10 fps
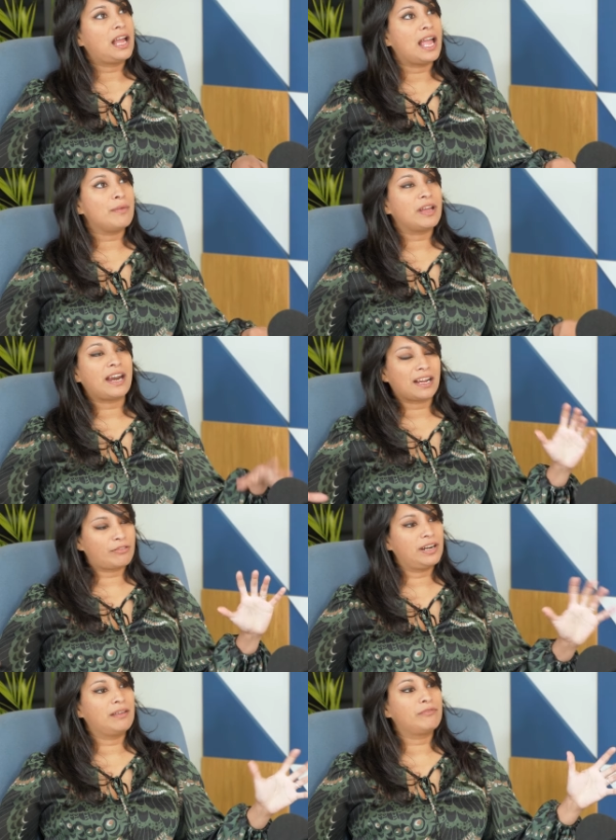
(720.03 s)
um, an
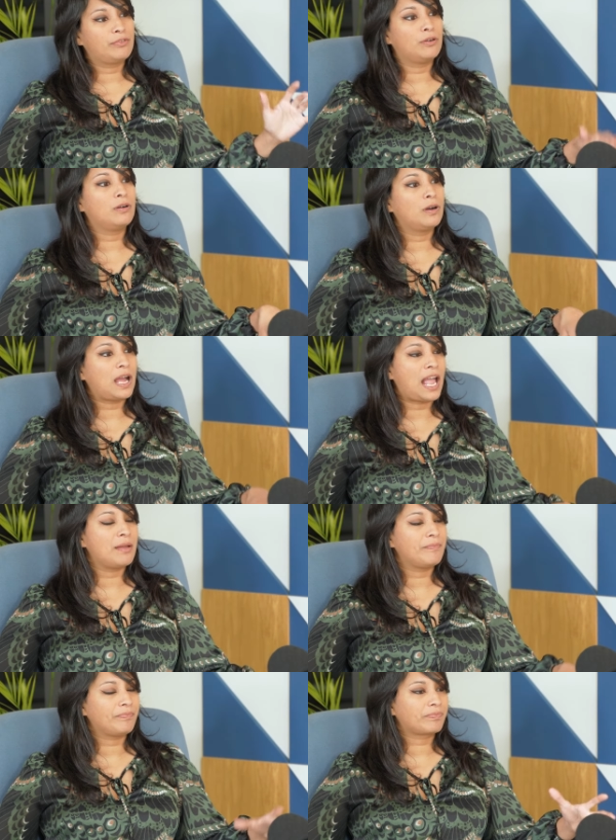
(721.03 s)
acronym for
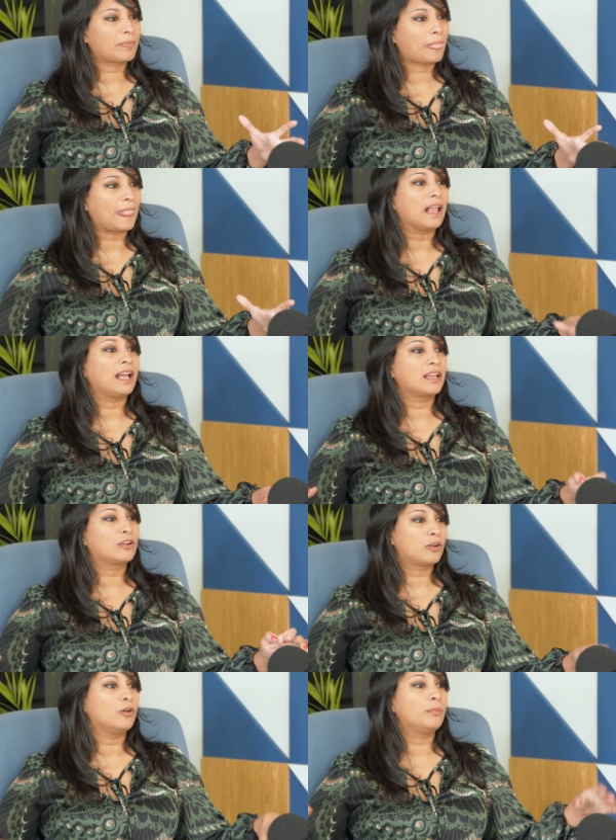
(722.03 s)
um, like
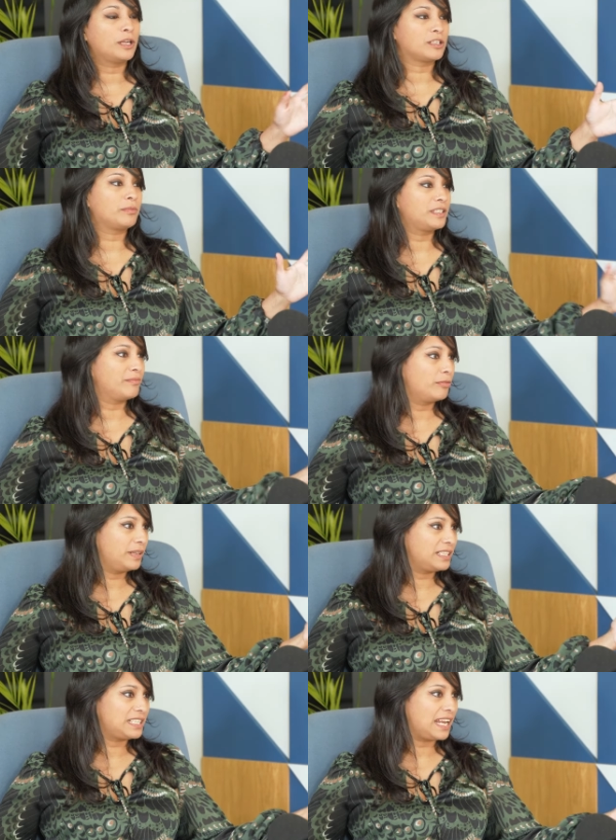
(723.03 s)
core postoperative
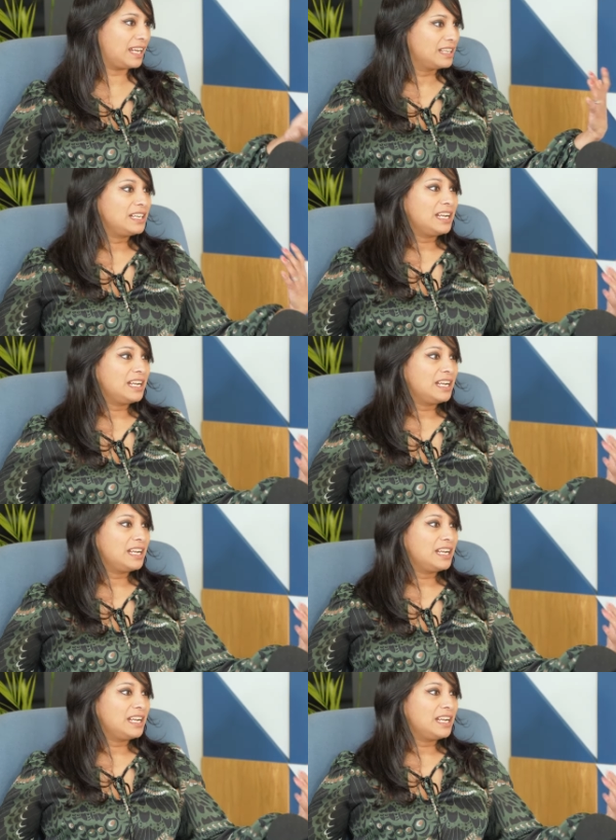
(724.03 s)
morbidity